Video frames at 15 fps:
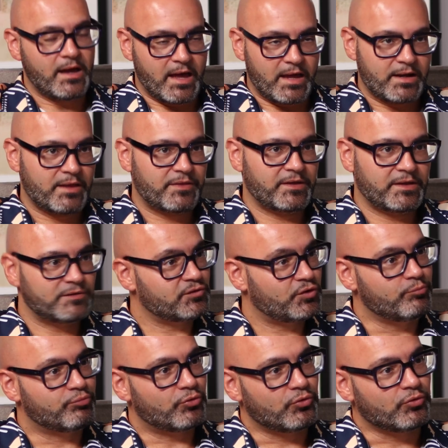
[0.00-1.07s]
And I think it's
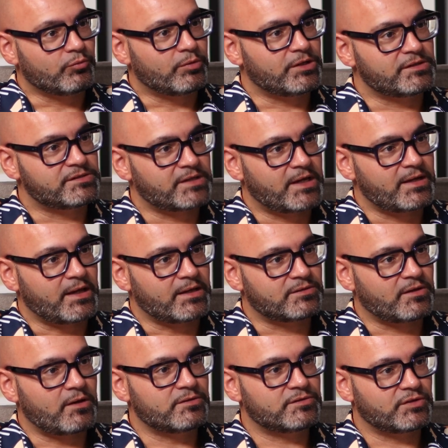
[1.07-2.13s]
too broad when you say that.
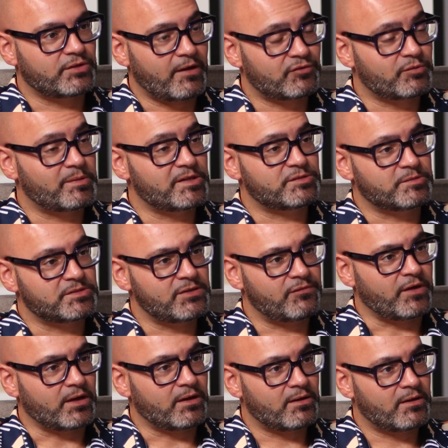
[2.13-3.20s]
So you have to be
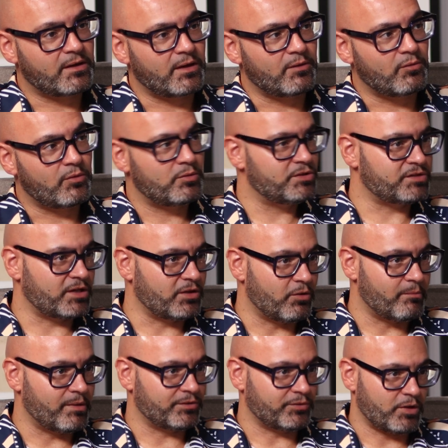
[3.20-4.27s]
specific. Okay, well, when you say you've
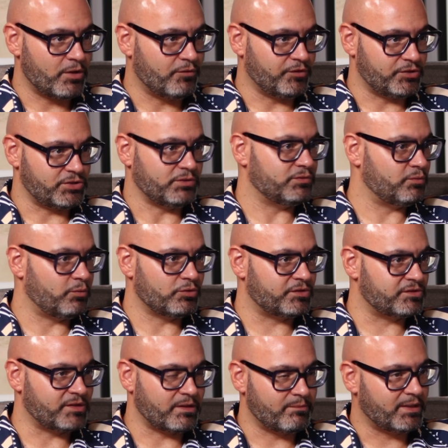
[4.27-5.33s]
got mental health issues, what does that